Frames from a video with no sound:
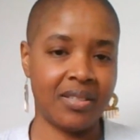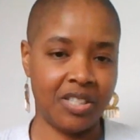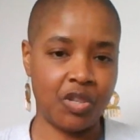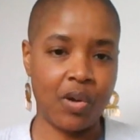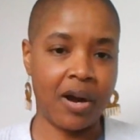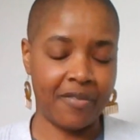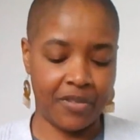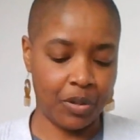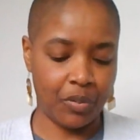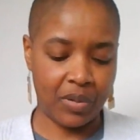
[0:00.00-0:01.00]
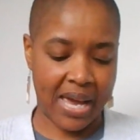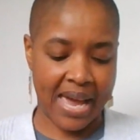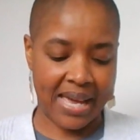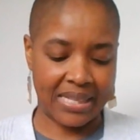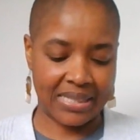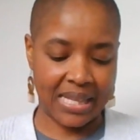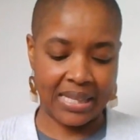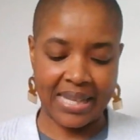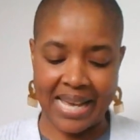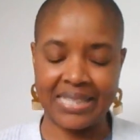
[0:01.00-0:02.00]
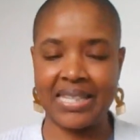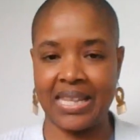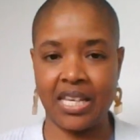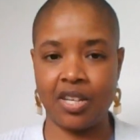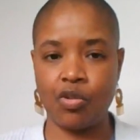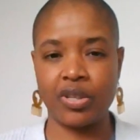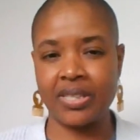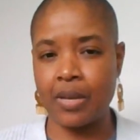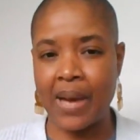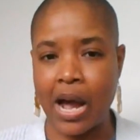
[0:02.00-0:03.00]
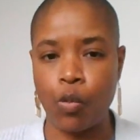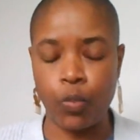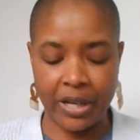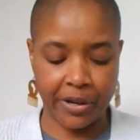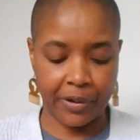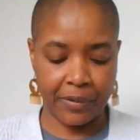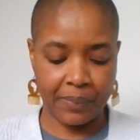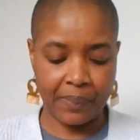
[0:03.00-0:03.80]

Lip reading: you are viewed as less than or somehow weaker,